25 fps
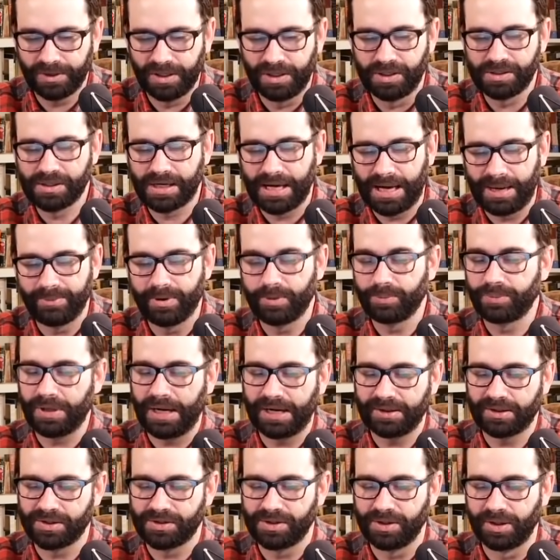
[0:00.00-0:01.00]
It is common
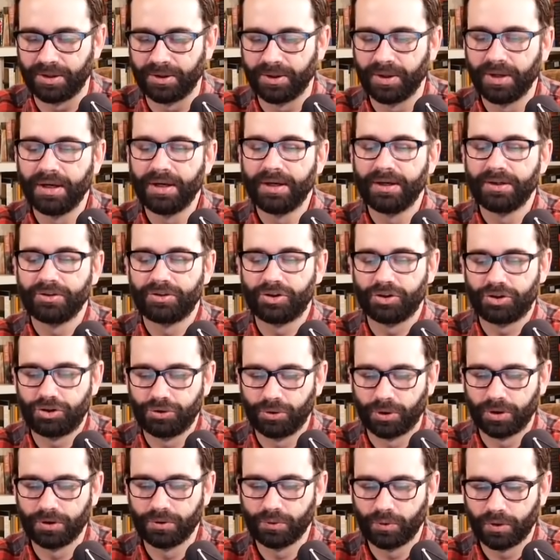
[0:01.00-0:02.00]
practice here to
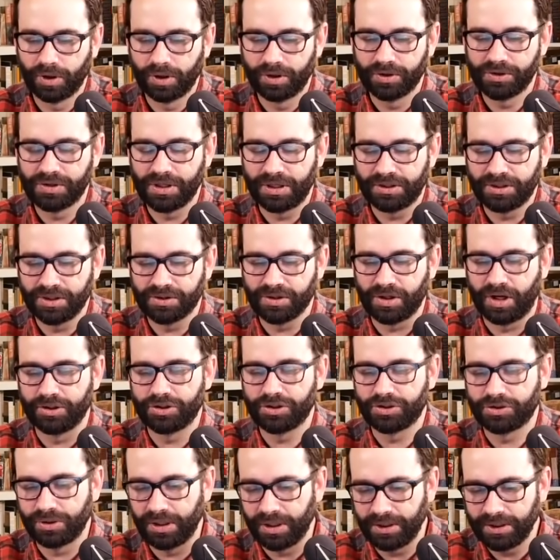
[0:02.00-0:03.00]
shorten words such as
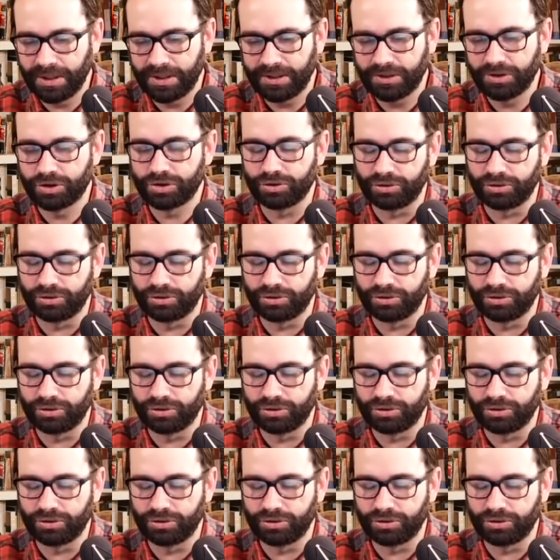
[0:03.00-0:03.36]
Australian,